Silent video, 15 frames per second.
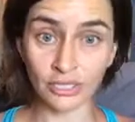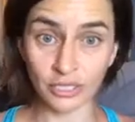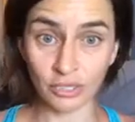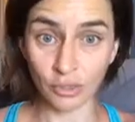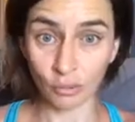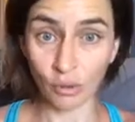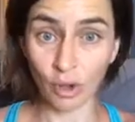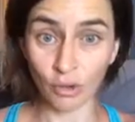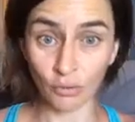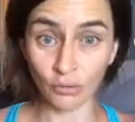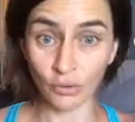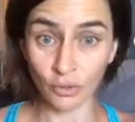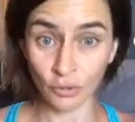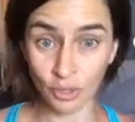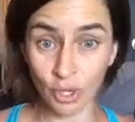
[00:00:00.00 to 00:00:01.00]
the wrong
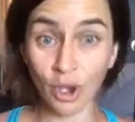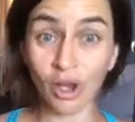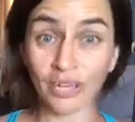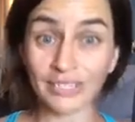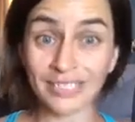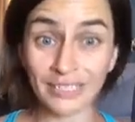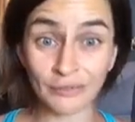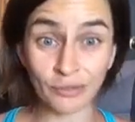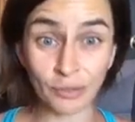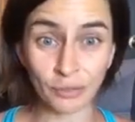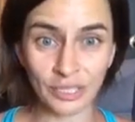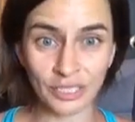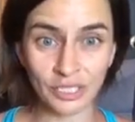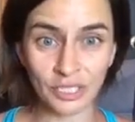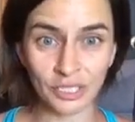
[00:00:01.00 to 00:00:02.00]
foods cause
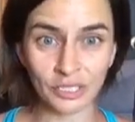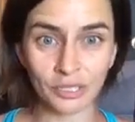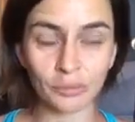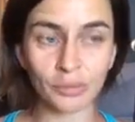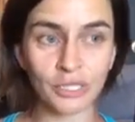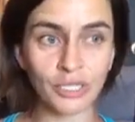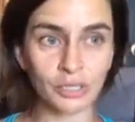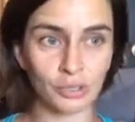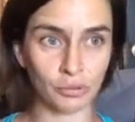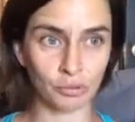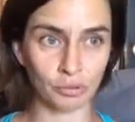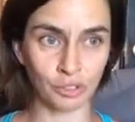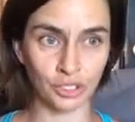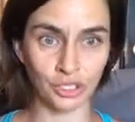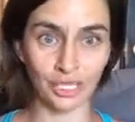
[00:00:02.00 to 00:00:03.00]
inflammation. We need to
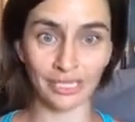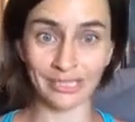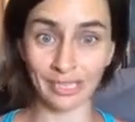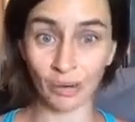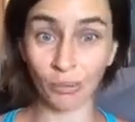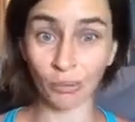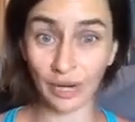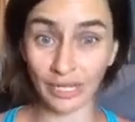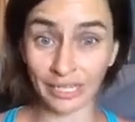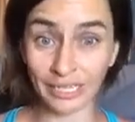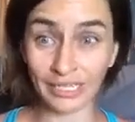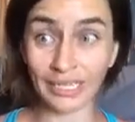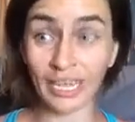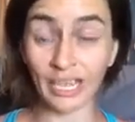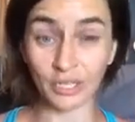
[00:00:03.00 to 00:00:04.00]
appreciate that
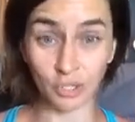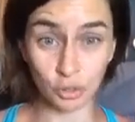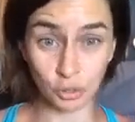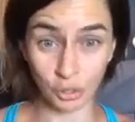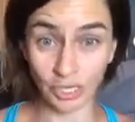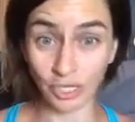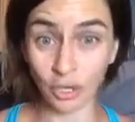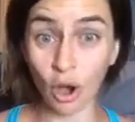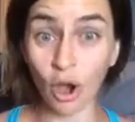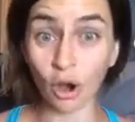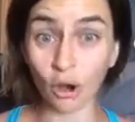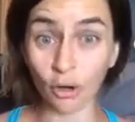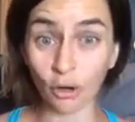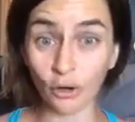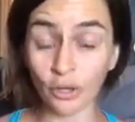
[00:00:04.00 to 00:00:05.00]
running and training
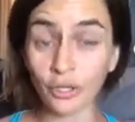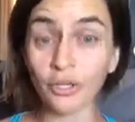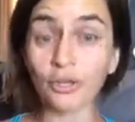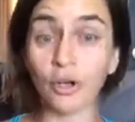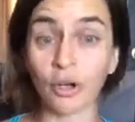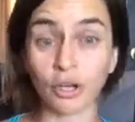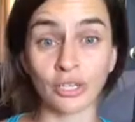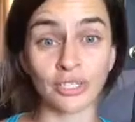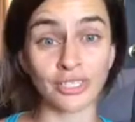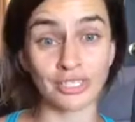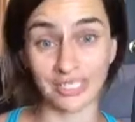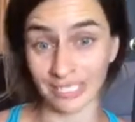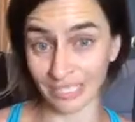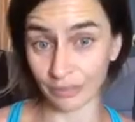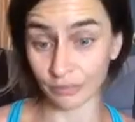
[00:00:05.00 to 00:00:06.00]
hard causes
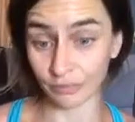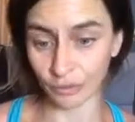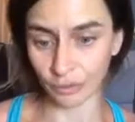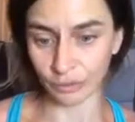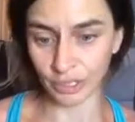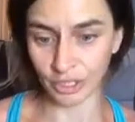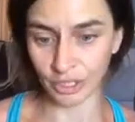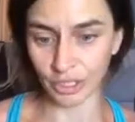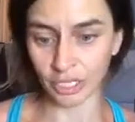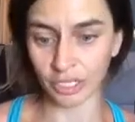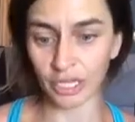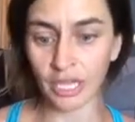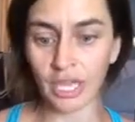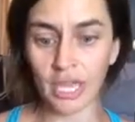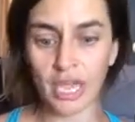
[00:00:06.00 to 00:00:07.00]
inflammation,
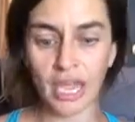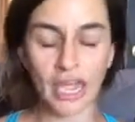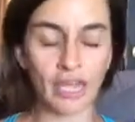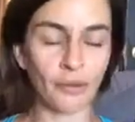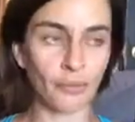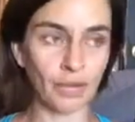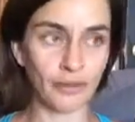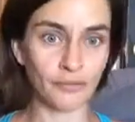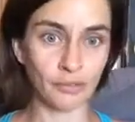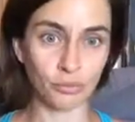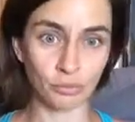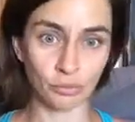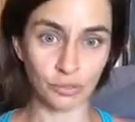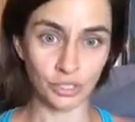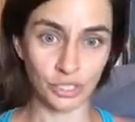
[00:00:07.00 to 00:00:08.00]
and we have to
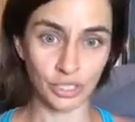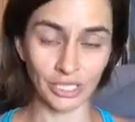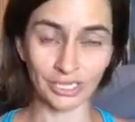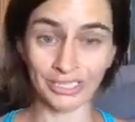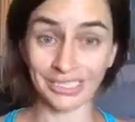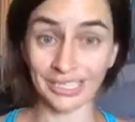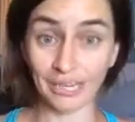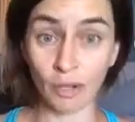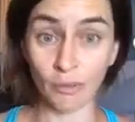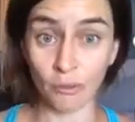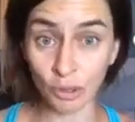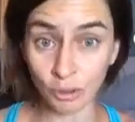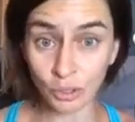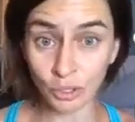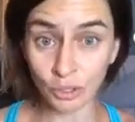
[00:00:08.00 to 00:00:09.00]
appreciate that
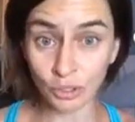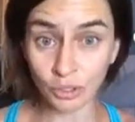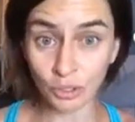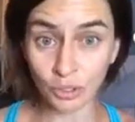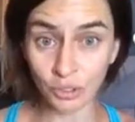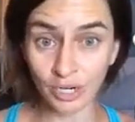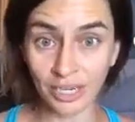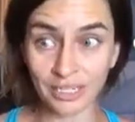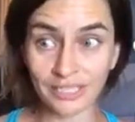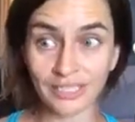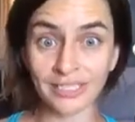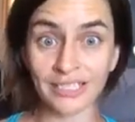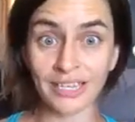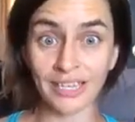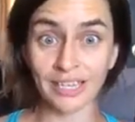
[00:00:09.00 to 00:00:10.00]
emotional
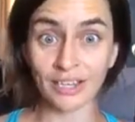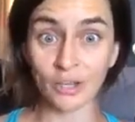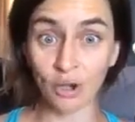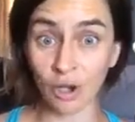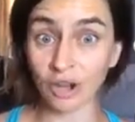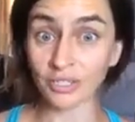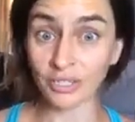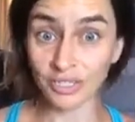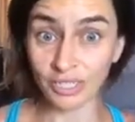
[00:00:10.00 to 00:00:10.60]
stress causes